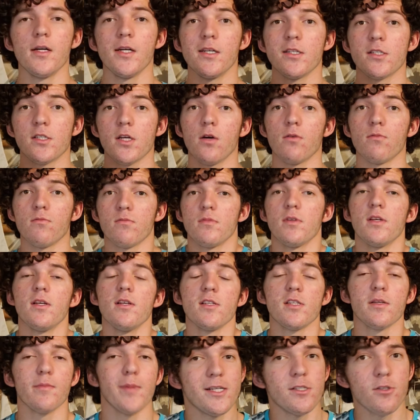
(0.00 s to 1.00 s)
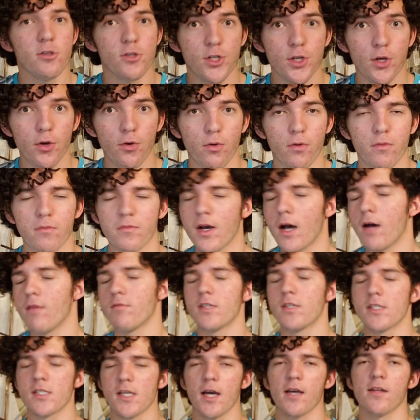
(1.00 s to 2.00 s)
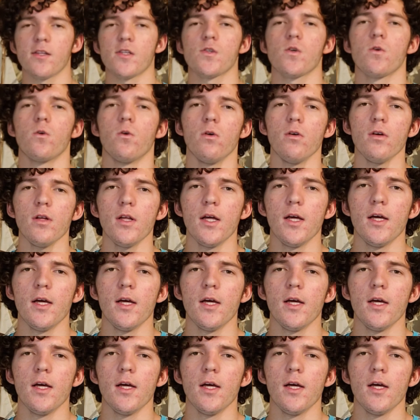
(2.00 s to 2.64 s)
So, semester 2 of design school